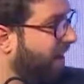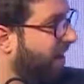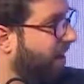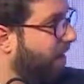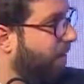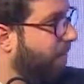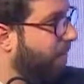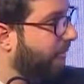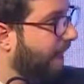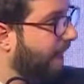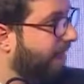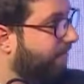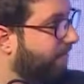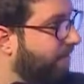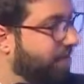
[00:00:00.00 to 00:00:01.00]

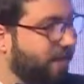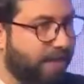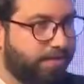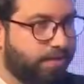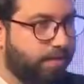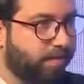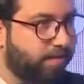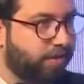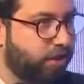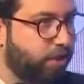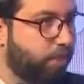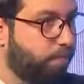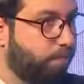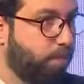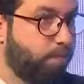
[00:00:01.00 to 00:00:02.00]
Having this level of
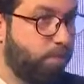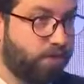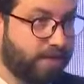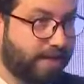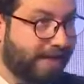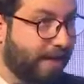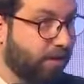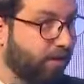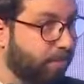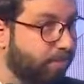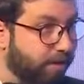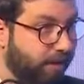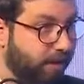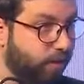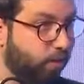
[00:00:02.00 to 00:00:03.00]
vision promotes
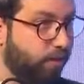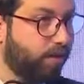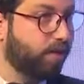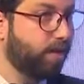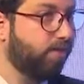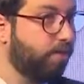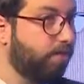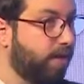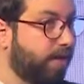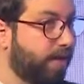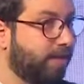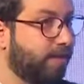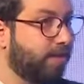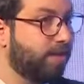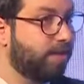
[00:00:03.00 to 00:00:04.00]
accountability within government
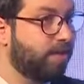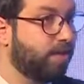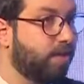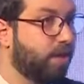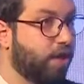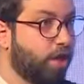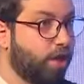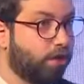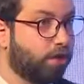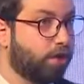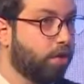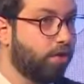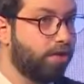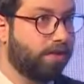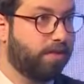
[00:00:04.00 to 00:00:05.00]
entities to
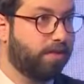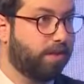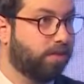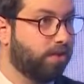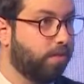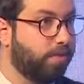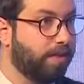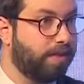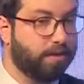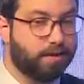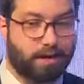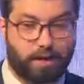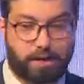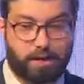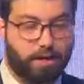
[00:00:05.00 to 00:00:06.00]
know that things are being
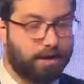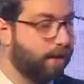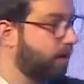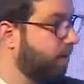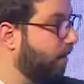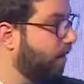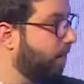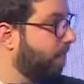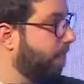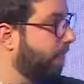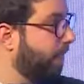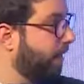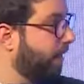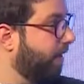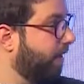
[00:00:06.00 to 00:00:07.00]
done in
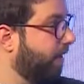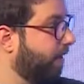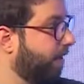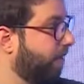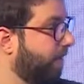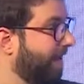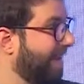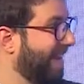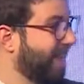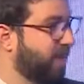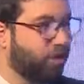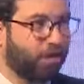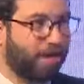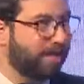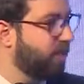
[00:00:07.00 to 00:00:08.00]
a
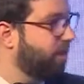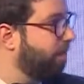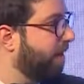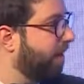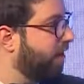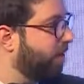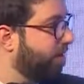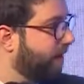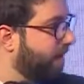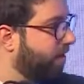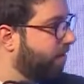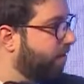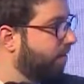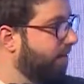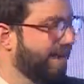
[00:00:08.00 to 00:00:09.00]
transparent
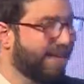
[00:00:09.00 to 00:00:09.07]
manner.